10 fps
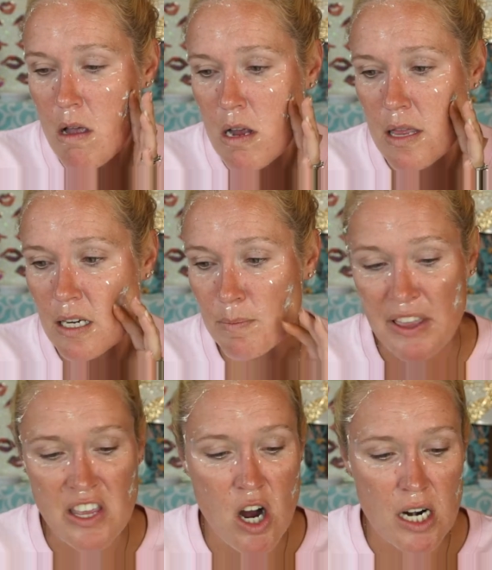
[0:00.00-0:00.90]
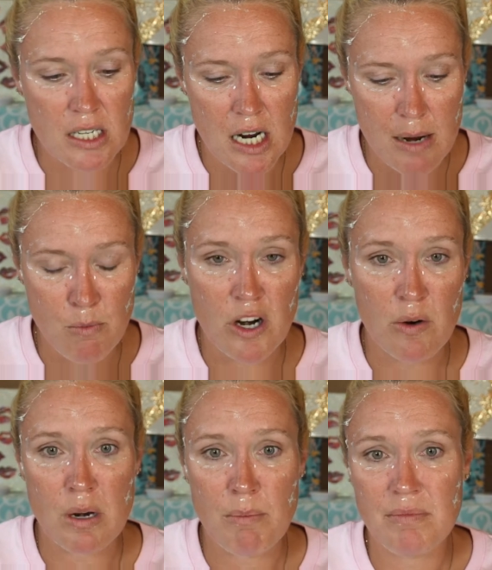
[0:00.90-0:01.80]
There's been the odd time where it
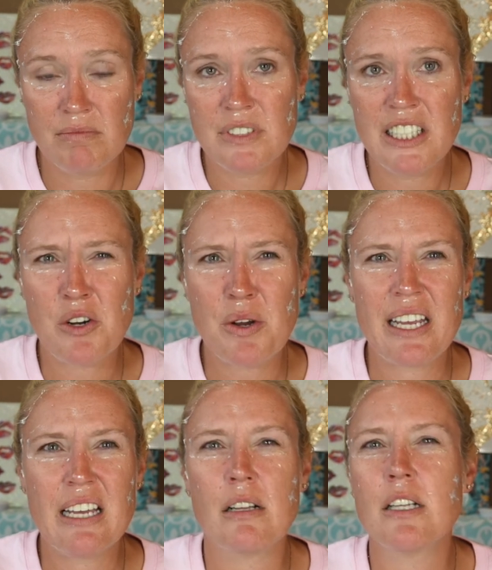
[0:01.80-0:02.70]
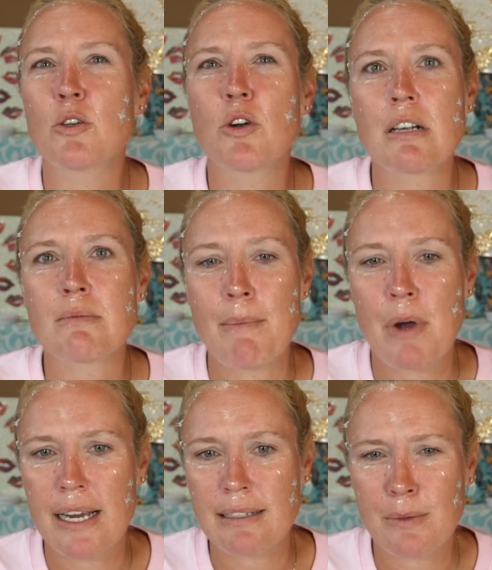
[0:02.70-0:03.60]
would have, you know, he, will cross my mind.